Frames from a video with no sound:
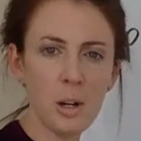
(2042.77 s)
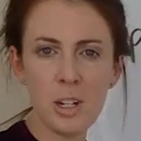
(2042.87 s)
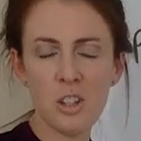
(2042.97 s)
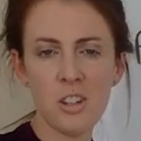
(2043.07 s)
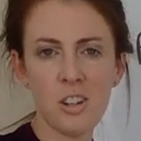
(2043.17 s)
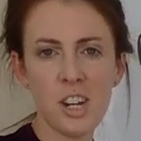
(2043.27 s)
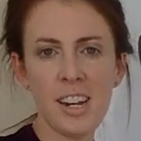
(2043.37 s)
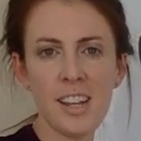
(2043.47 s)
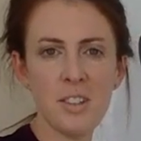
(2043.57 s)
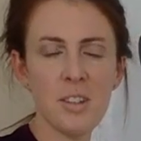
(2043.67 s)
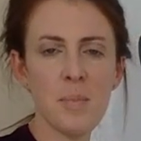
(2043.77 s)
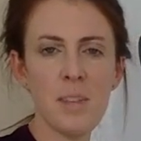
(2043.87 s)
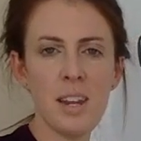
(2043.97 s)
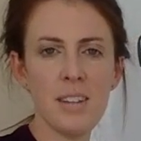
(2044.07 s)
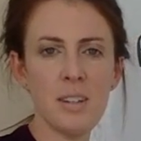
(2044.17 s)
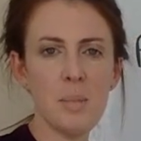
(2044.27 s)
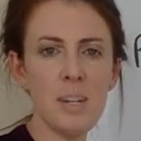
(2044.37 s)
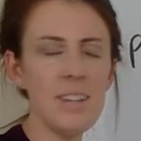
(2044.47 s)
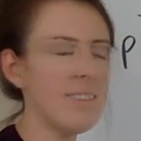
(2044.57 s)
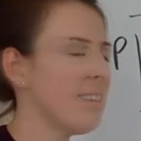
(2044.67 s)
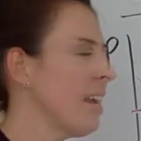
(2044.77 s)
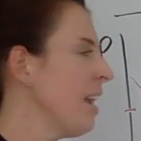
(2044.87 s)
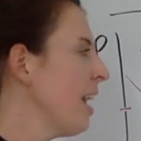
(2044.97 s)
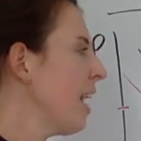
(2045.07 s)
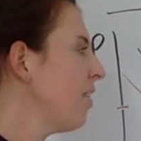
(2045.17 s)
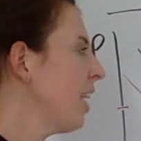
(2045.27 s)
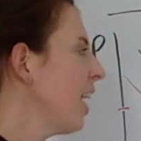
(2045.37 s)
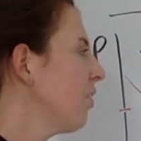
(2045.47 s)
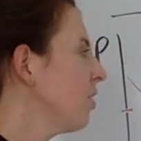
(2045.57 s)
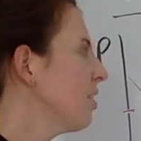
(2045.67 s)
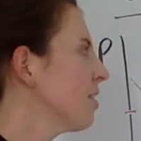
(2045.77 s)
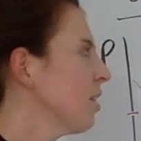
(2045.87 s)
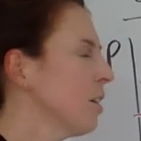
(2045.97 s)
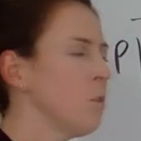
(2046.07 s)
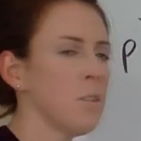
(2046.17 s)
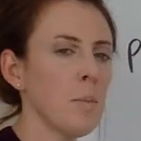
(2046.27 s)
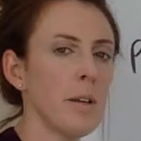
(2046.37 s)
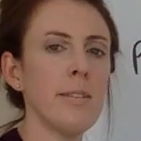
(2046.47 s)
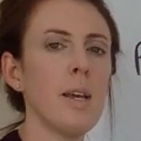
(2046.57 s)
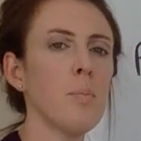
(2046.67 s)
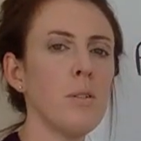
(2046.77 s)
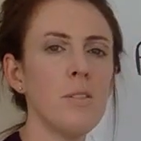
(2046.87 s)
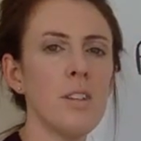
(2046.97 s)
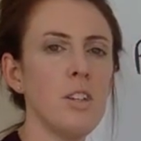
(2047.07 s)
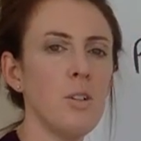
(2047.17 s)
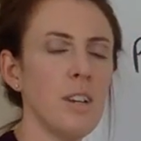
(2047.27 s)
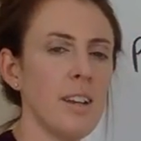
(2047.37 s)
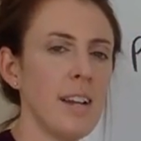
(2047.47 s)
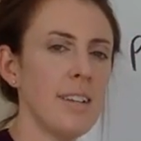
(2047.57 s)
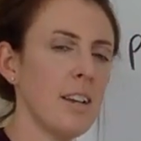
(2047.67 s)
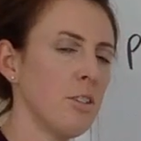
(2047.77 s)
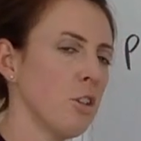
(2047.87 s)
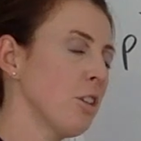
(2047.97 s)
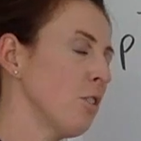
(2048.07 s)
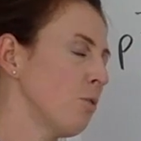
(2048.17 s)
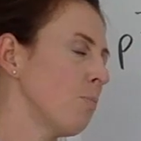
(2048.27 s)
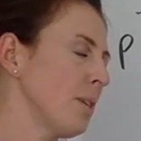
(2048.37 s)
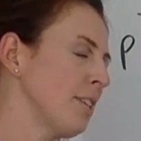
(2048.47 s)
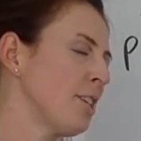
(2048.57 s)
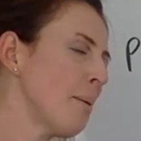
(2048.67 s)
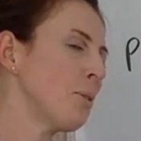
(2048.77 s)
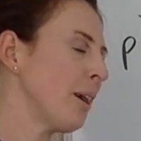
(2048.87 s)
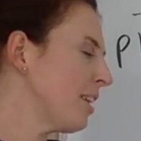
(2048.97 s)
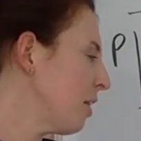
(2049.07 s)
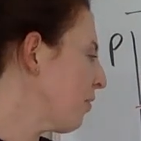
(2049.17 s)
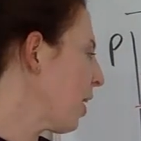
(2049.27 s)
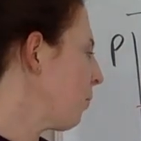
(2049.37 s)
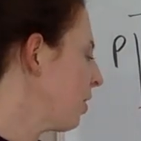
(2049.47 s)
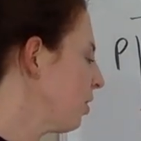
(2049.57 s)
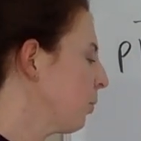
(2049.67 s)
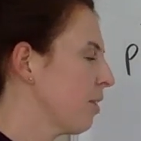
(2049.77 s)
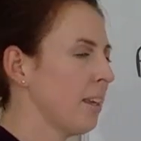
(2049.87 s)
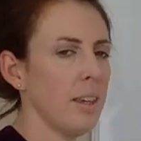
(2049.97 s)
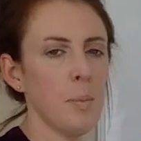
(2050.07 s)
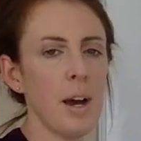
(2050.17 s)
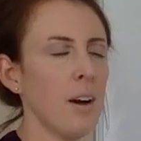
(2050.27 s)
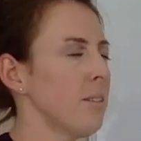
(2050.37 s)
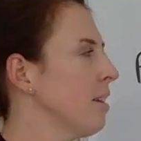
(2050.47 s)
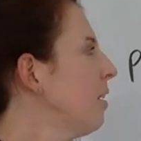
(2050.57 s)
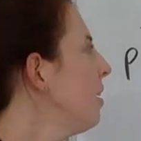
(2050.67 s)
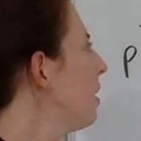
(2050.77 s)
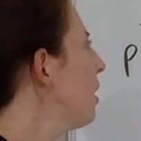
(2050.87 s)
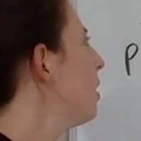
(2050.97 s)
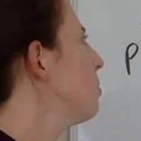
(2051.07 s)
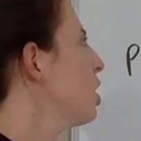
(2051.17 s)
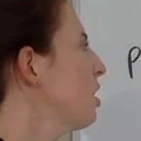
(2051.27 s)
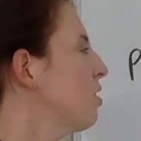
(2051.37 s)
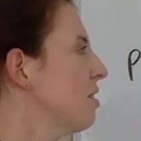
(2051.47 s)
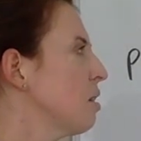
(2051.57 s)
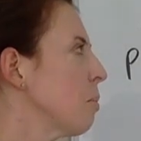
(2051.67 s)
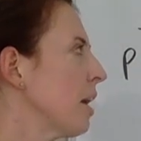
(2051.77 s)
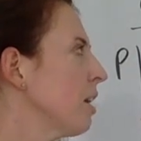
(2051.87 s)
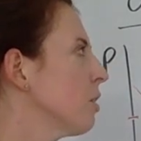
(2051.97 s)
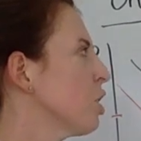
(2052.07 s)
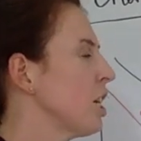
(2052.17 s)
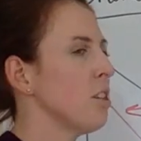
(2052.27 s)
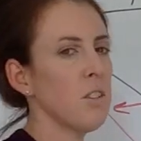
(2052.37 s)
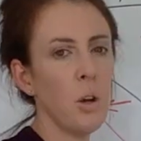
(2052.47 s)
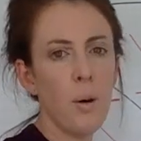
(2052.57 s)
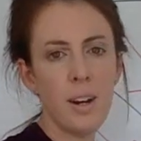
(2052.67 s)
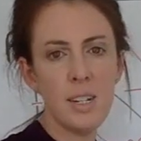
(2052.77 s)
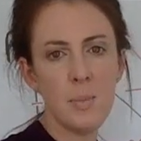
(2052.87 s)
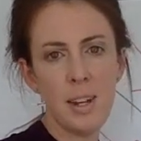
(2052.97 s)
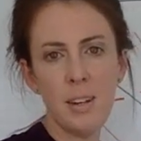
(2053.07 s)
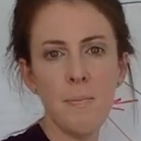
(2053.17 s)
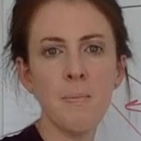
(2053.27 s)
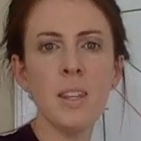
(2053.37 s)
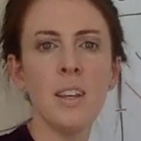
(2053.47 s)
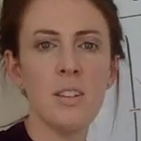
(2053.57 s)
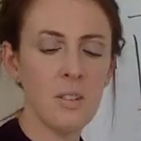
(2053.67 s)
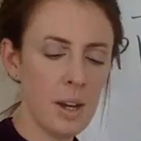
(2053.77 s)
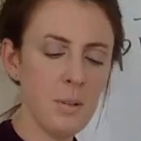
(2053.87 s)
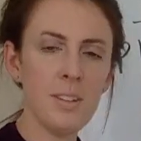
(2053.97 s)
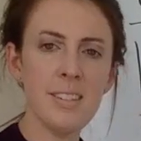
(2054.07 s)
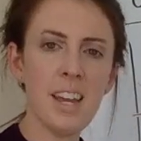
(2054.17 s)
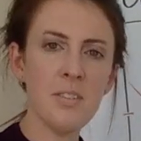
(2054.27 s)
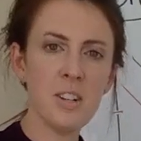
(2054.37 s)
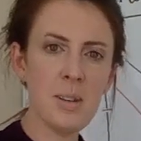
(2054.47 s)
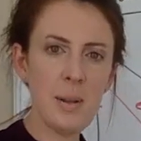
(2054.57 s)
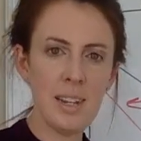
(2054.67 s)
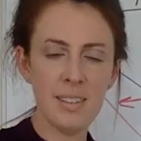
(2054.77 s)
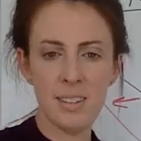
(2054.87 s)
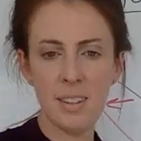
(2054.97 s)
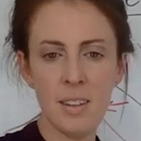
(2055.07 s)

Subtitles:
your questions and I'll try to answer them in the next 10 minutes. And then after this, I'll give you some examples and you can attempt to identify whether we're thinking about changes in demand or changes in quantity demanded. So I will see you after 10 minutes.